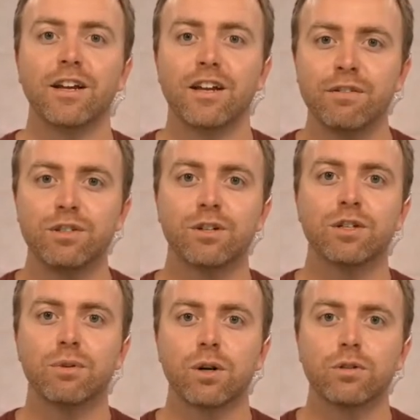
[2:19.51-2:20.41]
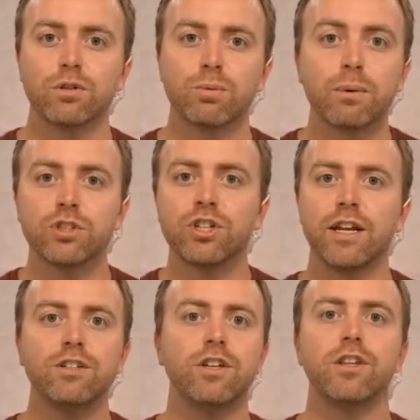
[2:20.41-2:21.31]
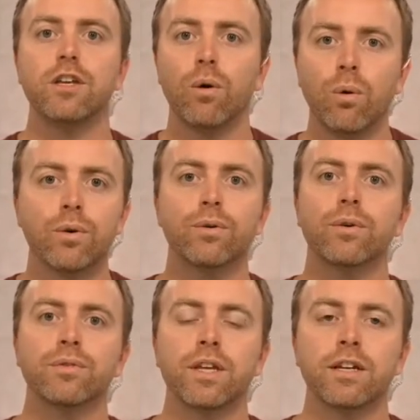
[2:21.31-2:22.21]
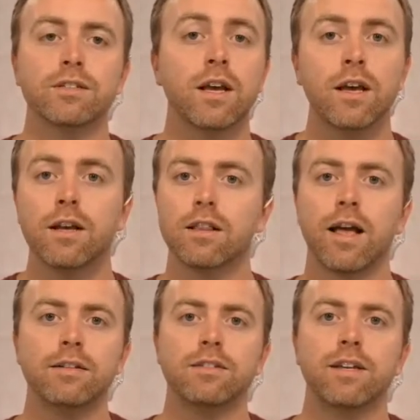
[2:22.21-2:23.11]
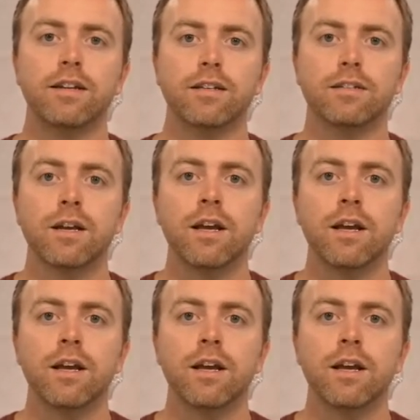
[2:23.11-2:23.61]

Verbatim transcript: even during the rehearsals, we were changing the order of things last second.